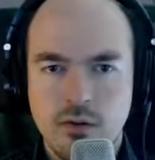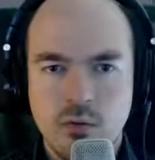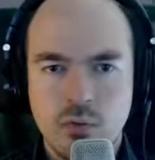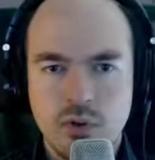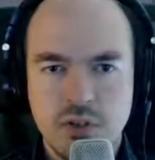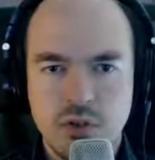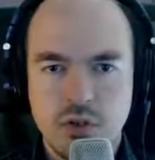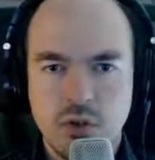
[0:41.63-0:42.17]
We
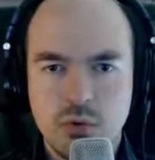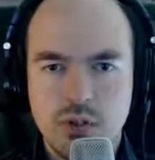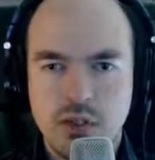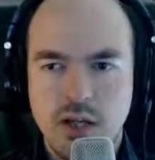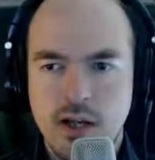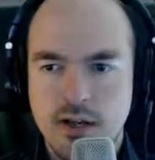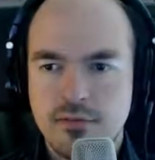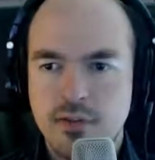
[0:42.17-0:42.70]
don't
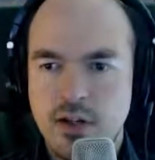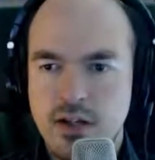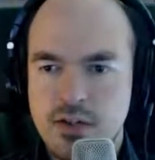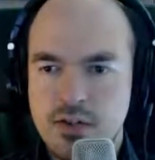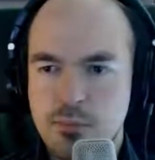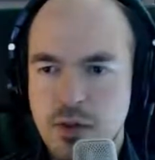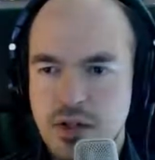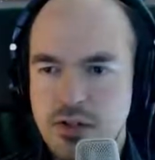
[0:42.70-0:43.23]
have a
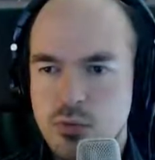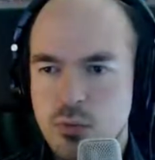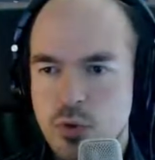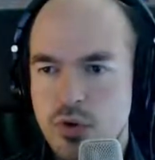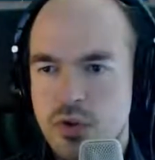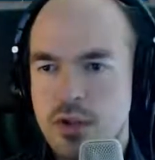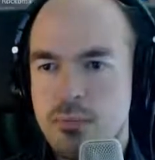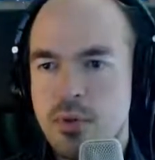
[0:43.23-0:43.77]

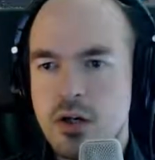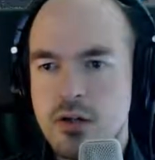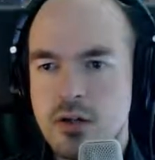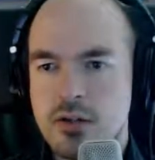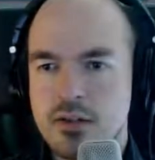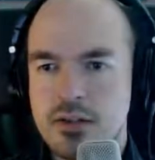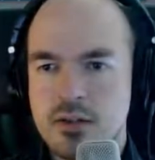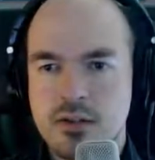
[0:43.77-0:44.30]
space-worthy
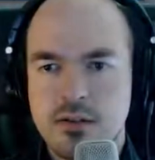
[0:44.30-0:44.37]
pod.